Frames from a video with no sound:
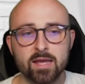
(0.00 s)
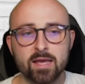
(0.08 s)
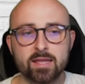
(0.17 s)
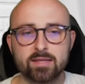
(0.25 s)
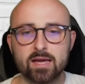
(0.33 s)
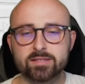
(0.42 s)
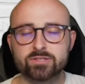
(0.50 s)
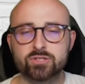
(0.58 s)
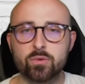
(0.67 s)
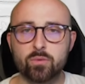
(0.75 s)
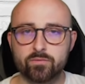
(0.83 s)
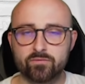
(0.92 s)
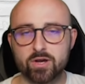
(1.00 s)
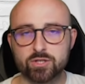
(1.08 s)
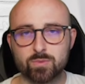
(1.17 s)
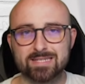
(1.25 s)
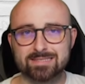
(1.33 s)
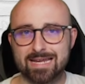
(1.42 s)
The other 2,
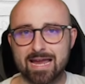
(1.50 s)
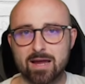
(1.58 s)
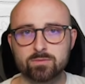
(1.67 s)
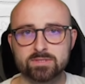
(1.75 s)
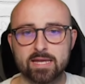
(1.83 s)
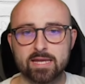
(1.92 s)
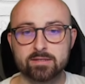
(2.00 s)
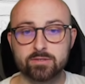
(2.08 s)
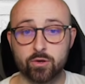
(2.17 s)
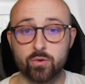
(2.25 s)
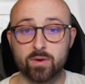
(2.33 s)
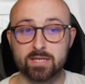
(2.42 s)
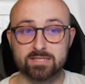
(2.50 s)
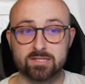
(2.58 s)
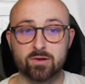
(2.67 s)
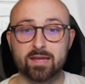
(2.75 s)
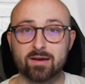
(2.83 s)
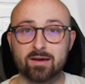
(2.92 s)
first one is Townsend, who is
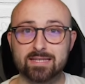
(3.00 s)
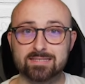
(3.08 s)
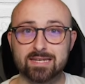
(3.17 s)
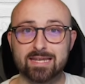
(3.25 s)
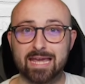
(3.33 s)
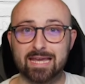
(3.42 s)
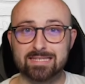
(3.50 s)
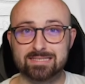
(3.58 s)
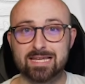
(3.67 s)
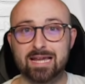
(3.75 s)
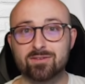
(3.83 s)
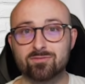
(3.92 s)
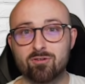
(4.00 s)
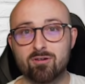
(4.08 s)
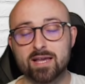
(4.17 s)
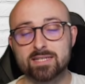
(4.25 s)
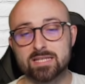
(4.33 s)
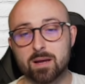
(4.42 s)
looking like he's going to get his second
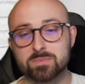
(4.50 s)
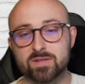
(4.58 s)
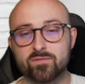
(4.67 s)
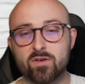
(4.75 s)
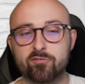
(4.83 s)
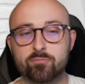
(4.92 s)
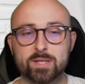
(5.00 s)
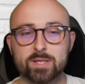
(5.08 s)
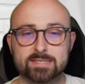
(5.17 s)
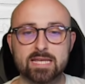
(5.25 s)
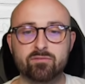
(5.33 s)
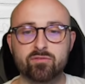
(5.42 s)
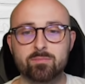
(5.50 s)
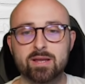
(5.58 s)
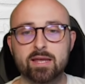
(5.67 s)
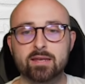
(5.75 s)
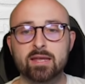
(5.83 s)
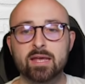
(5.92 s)
rise up to 5.7
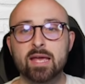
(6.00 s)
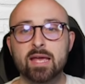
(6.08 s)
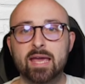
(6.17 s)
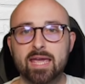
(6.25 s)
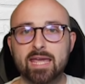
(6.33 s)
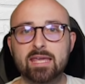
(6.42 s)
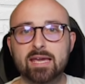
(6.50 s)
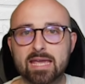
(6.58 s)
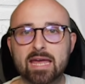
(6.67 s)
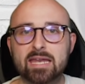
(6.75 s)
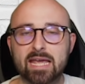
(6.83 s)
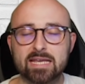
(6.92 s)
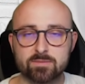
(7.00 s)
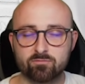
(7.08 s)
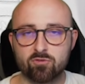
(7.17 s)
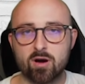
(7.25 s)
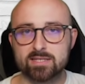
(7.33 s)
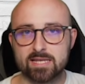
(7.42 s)
million. He, again, isn't
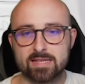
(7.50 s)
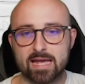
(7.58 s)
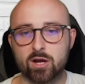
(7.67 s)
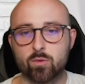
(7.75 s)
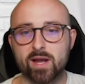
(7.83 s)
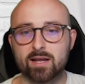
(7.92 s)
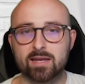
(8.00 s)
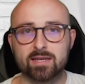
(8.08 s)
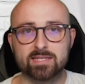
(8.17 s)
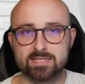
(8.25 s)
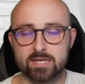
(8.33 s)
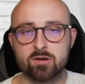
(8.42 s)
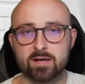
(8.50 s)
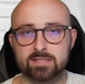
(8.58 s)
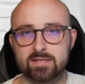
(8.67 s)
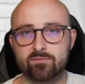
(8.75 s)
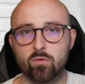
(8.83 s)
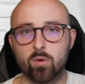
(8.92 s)
rising that quickly, and he's at
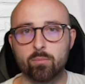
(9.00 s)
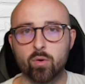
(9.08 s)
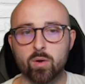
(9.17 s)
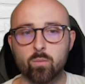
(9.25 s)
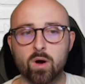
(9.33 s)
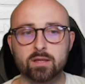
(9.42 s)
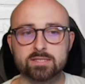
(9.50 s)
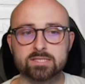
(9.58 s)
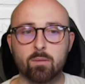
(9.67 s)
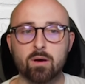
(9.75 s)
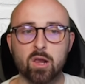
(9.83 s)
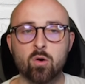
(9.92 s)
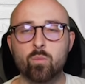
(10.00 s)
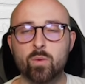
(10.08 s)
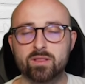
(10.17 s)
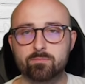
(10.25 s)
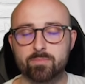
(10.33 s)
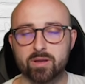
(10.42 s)
94.1. So along
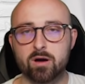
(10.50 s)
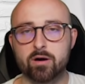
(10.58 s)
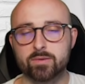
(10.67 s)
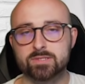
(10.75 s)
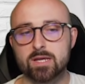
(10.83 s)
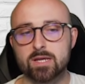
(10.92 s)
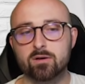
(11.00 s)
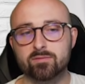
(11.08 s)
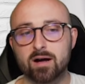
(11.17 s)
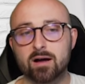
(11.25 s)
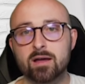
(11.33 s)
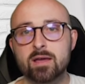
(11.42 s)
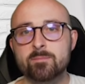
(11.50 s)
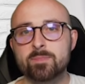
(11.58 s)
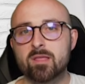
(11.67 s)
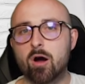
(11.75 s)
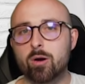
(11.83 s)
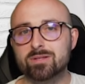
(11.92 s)
with Bernardo Silva,
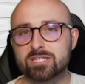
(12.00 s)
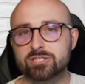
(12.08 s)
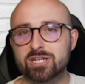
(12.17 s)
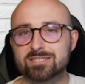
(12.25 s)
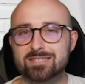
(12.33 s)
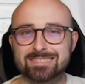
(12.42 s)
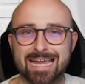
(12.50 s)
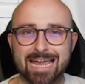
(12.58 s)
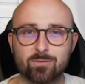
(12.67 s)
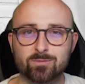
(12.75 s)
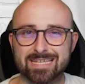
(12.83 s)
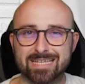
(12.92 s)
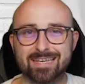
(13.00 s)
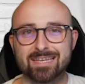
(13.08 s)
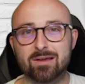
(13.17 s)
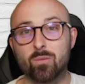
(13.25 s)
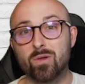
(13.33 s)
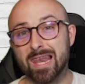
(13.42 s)
I would suggest that
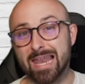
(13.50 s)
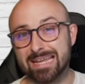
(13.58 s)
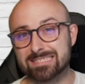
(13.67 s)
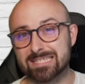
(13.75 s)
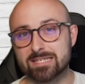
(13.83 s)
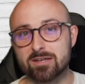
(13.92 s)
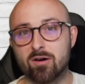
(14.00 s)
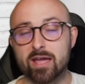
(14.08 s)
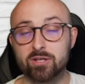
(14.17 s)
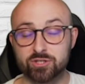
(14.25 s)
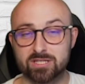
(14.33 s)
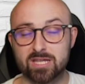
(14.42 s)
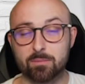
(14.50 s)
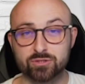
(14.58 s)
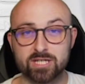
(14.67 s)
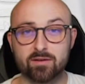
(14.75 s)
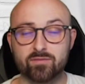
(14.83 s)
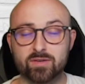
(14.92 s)
Townsend later tonight, you should double
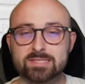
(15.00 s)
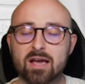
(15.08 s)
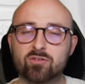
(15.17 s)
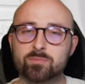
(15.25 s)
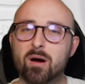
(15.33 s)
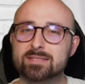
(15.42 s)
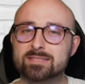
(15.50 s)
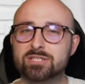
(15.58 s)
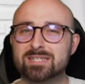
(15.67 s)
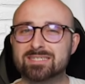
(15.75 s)
check for yourselves, but I'd suggest